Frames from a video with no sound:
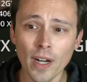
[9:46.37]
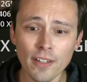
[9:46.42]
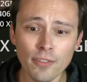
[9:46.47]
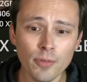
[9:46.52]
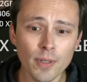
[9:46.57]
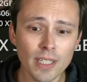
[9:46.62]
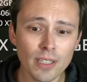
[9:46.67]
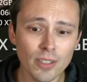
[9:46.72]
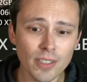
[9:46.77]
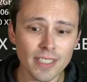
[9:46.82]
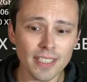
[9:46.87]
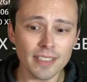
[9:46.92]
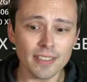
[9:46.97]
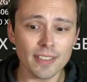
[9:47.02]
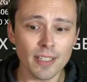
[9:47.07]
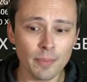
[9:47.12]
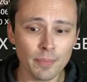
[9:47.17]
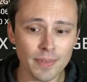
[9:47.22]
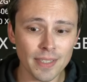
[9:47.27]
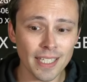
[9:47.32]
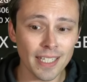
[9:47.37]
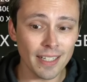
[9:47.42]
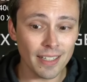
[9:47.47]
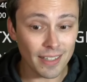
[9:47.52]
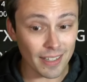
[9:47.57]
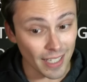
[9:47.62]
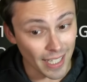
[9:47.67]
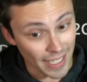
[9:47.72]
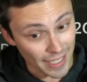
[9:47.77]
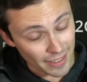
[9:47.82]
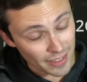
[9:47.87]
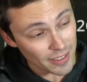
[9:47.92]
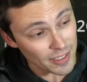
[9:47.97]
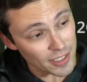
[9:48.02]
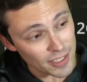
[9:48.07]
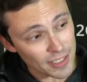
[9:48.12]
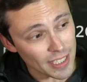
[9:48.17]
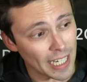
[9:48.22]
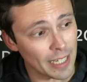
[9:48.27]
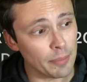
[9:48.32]
if we looked at something like
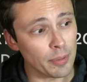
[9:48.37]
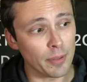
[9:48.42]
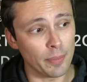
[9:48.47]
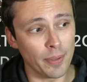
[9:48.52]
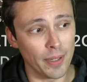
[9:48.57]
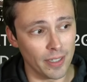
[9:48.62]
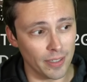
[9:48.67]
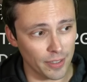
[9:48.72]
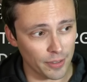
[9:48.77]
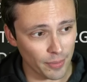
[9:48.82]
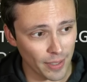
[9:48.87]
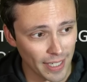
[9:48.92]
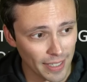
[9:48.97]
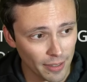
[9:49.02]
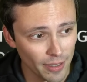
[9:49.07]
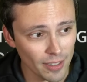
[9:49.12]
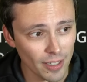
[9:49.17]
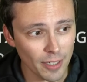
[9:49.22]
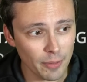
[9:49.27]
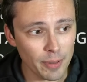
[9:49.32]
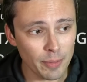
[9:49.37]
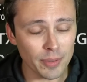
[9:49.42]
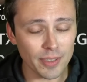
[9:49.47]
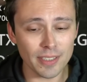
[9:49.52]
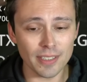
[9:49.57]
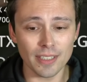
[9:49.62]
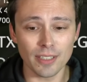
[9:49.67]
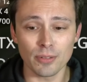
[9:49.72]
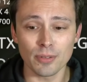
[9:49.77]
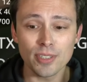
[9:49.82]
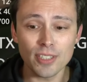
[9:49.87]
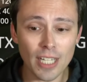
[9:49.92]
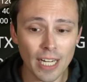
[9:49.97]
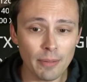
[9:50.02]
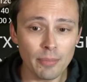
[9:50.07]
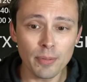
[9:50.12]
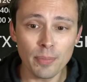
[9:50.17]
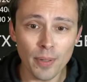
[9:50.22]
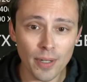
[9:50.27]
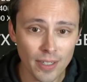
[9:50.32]
Cyberpunk, right? A lot of people, you know,
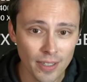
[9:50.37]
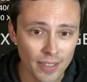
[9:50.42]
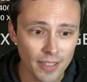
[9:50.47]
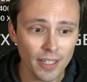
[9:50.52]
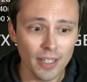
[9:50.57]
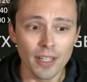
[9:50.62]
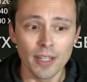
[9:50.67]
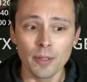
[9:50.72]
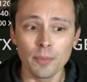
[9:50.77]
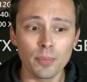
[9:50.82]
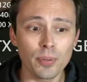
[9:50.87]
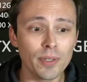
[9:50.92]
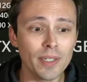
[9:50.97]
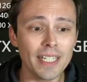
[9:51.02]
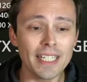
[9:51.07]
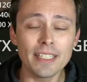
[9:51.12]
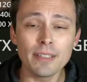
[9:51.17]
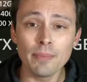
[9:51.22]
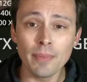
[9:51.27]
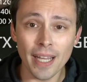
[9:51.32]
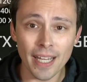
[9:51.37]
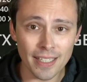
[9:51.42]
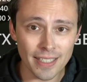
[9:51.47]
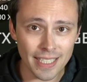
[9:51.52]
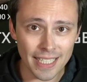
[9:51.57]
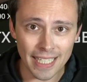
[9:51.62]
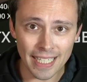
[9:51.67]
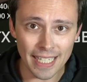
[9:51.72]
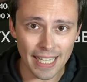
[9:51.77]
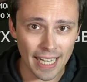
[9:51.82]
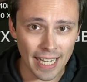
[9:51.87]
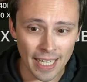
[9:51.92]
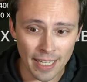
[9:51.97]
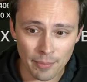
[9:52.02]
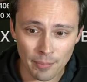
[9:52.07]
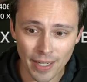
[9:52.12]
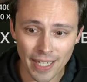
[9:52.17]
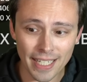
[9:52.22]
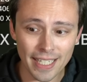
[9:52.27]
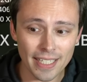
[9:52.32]
Cyberpunk, pretty demanding
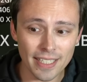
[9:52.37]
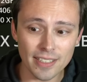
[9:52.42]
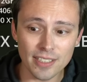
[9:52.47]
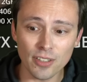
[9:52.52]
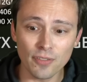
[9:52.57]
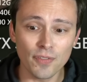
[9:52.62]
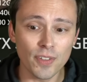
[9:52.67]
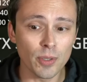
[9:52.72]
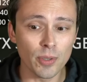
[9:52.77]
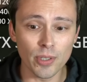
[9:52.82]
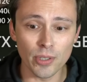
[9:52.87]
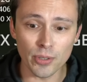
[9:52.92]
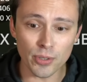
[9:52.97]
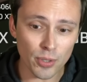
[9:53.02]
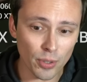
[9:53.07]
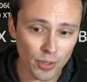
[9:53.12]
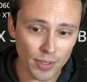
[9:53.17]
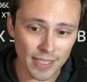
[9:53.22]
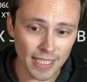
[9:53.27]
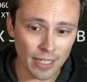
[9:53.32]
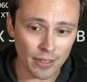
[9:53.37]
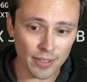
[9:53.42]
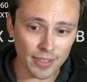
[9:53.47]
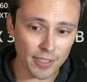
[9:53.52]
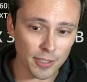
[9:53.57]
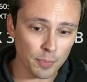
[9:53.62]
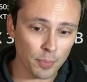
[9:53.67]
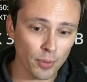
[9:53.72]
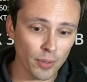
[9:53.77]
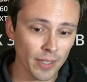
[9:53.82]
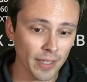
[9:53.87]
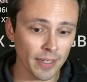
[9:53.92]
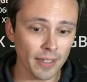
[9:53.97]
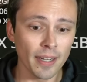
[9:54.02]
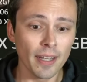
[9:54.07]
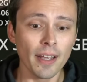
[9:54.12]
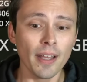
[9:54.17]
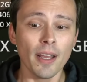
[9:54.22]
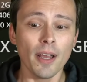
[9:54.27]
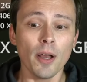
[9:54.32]
game. I get it's a few years old now at this point.
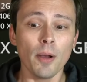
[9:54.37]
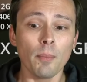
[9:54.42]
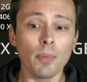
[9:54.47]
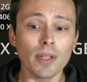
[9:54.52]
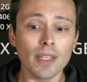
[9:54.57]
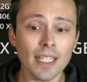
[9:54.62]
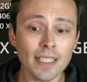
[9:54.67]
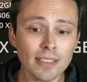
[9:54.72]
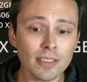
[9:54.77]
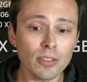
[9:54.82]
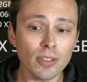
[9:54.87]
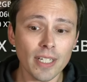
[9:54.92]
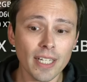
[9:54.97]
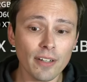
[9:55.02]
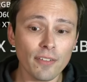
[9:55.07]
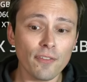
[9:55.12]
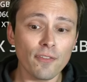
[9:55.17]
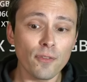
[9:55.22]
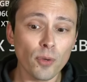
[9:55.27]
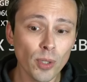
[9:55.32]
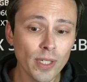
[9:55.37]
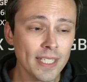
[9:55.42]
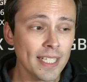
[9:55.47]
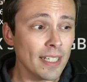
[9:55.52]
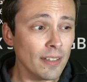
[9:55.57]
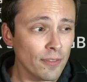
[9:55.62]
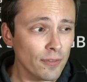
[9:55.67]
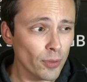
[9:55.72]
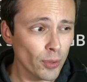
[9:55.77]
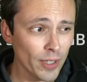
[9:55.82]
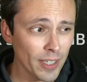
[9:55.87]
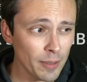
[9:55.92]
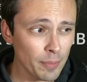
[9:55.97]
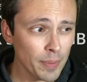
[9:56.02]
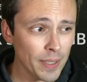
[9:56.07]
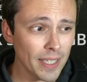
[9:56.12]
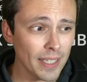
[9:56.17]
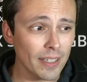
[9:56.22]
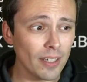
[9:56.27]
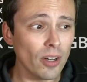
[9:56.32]
But let's look at
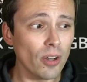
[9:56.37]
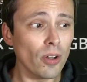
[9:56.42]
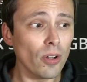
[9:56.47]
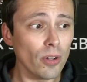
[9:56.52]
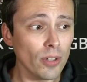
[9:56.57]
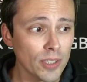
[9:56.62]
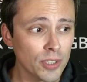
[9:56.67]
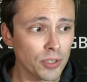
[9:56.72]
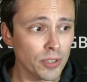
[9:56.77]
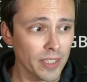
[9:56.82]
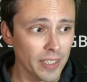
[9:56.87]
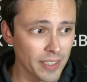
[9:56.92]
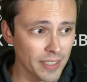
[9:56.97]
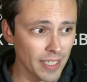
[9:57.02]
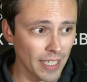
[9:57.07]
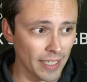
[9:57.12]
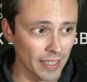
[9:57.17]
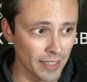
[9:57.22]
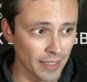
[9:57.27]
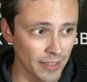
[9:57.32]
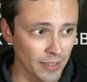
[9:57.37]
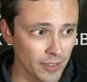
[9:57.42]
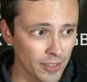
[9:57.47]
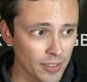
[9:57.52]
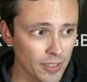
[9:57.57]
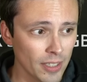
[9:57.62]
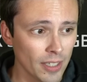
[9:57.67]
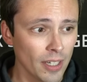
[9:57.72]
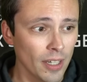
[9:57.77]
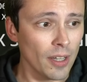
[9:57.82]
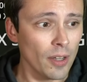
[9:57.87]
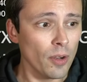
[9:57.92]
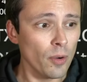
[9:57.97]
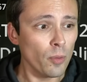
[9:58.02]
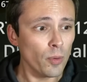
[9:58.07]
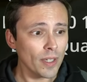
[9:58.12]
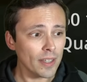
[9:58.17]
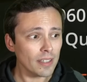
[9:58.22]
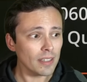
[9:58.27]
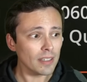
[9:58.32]
1440p ultra settings with a